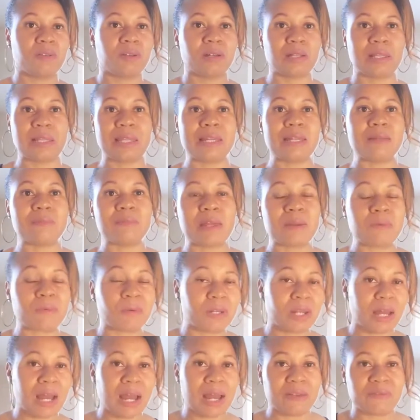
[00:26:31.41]
claim they
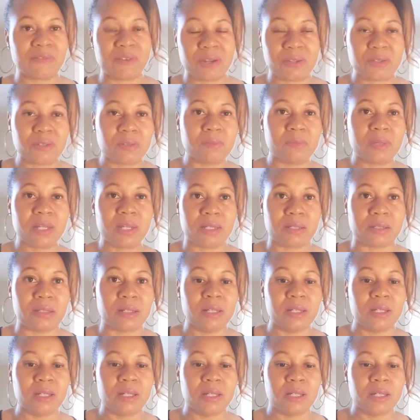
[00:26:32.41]
want high value men.
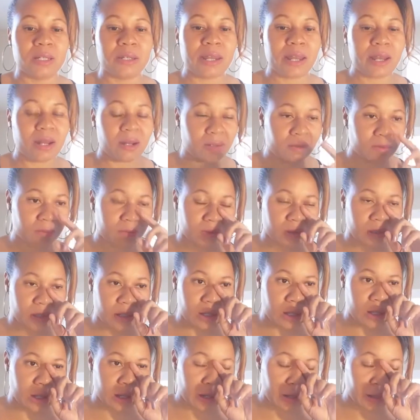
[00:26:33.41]
Now,
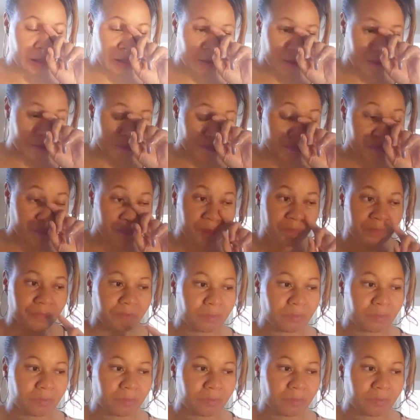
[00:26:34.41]
um,